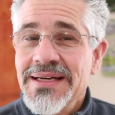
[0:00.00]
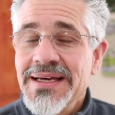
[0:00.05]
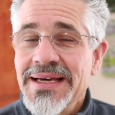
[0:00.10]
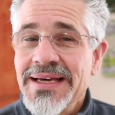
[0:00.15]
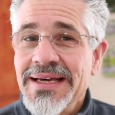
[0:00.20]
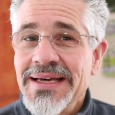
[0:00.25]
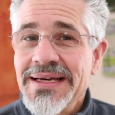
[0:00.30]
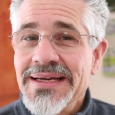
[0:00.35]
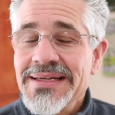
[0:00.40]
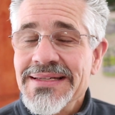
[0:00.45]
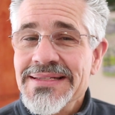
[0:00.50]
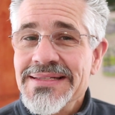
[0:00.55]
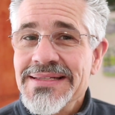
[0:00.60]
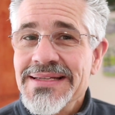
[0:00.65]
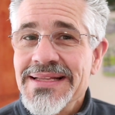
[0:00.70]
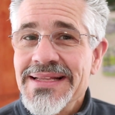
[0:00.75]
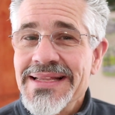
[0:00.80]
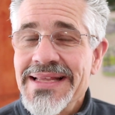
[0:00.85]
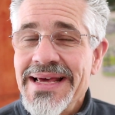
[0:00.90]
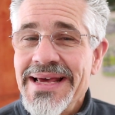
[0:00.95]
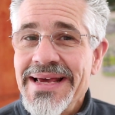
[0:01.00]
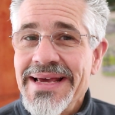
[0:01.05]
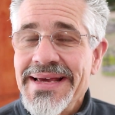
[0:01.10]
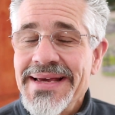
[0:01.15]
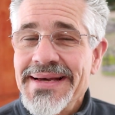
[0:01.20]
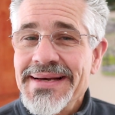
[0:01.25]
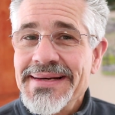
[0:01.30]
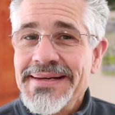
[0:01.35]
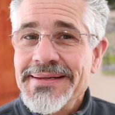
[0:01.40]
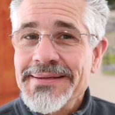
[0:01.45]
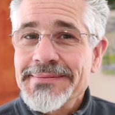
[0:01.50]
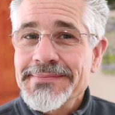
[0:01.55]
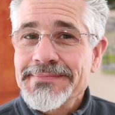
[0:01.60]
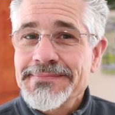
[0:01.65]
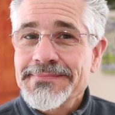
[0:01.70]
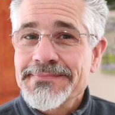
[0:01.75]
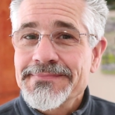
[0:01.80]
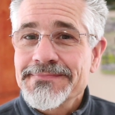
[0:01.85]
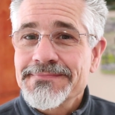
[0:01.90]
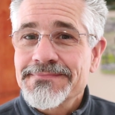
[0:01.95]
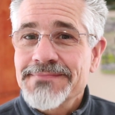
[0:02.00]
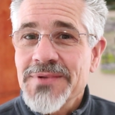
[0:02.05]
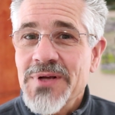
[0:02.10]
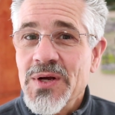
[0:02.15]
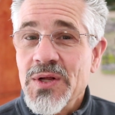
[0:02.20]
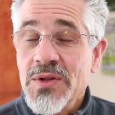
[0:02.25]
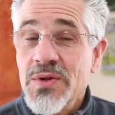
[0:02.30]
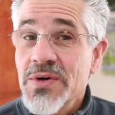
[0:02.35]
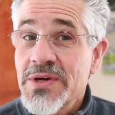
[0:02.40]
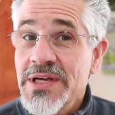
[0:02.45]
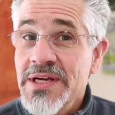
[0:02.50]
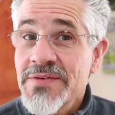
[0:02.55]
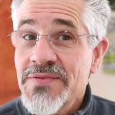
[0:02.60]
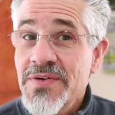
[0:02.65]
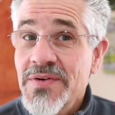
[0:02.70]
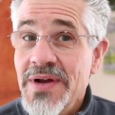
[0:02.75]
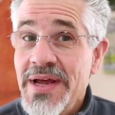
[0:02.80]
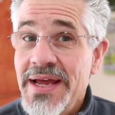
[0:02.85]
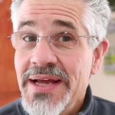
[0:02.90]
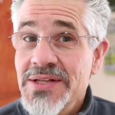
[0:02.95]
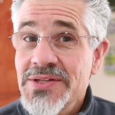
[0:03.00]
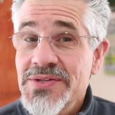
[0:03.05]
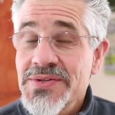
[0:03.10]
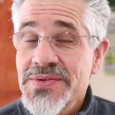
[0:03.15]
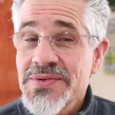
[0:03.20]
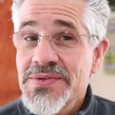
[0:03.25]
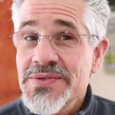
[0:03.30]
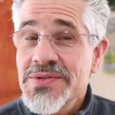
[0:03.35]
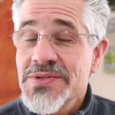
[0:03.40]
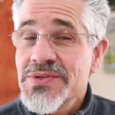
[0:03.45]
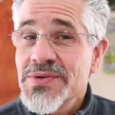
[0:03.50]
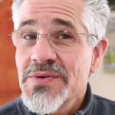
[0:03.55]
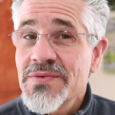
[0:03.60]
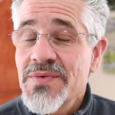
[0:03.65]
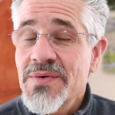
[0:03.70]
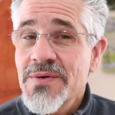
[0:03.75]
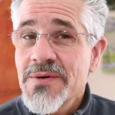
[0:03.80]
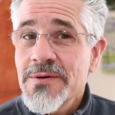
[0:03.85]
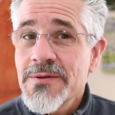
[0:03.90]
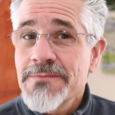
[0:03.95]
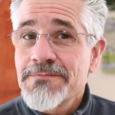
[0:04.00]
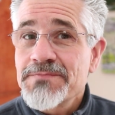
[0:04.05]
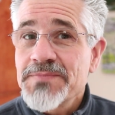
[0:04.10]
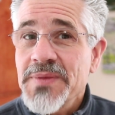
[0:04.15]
and they uh, are looking for answers and so forth.